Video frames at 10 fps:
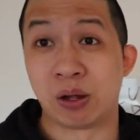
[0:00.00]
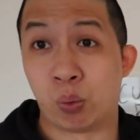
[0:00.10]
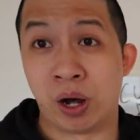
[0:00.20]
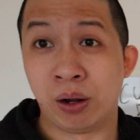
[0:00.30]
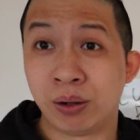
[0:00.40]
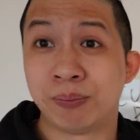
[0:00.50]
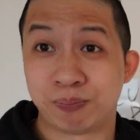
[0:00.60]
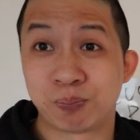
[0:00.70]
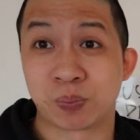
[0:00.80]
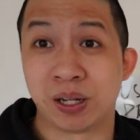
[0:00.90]
Well,
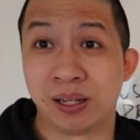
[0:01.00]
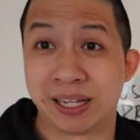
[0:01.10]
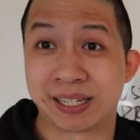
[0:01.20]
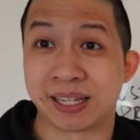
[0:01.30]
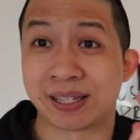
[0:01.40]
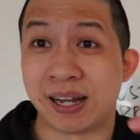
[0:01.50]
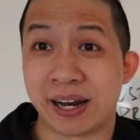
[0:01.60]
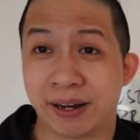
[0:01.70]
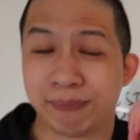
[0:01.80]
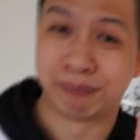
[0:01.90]
let's get started.